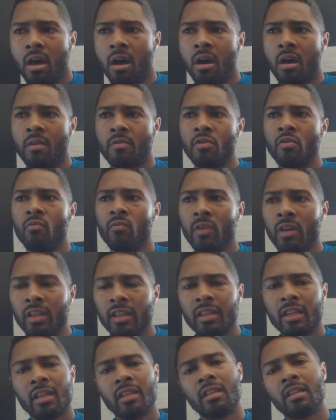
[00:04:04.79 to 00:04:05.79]
Uh, you
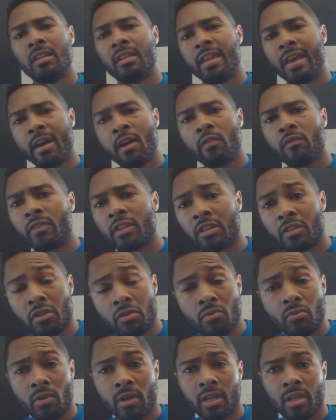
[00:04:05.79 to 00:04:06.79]
really need to delve
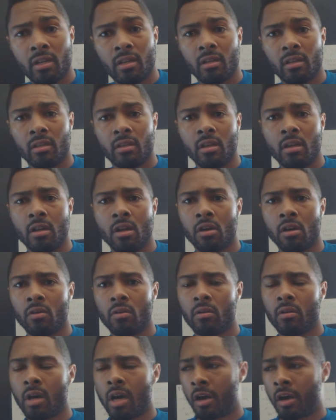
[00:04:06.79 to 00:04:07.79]
into it, you
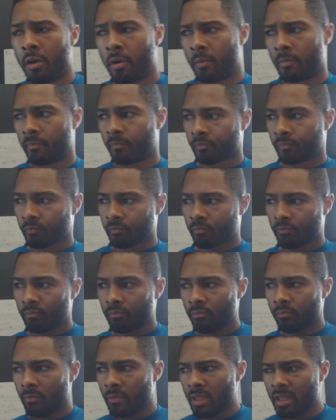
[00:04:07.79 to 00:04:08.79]
know, um,
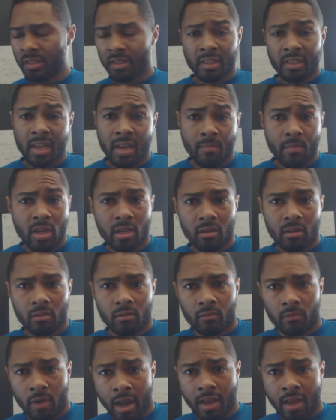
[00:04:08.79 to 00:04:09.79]
Steemit,
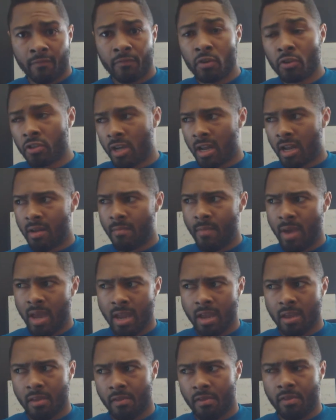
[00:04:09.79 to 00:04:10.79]
right? If you're trying to
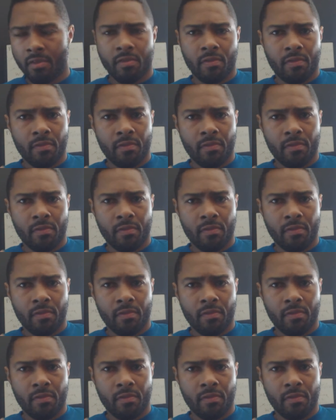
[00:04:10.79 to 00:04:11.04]
make